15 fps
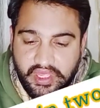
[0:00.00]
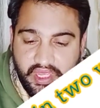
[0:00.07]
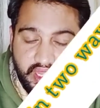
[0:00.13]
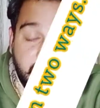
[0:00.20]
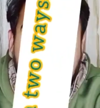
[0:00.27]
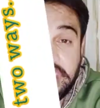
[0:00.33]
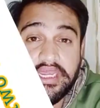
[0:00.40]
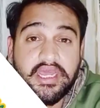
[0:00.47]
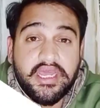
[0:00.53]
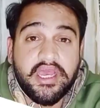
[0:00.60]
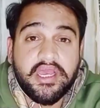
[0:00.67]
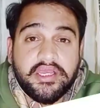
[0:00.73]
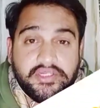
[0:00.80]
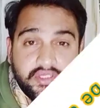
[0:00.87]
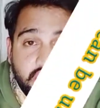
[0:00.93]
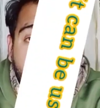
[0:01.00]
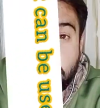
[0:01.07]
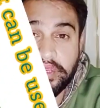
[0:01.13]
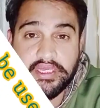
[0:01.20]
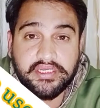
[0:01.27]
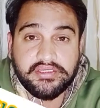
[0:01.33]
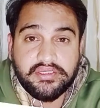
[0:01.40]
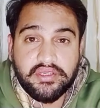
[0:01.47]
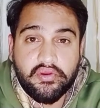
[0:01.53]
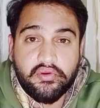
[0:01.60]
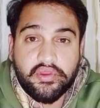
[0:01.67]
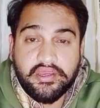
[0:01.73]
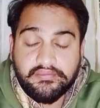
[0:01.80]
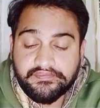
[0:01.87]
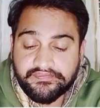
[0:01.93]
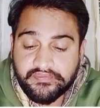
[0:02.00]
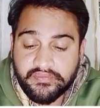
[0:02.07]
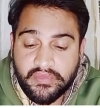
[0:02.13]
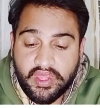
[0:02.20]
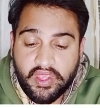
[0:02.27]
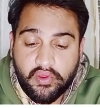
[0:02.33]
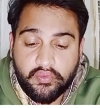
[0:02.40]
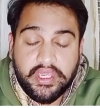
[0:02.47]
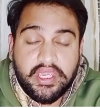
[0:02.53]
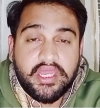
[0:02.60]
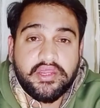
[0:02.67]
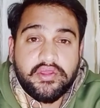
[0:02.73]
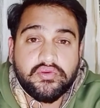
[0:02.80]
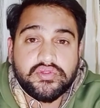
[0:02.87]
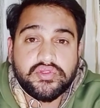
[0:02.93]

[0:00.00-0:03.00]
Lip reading: In two ways. Okay, we can use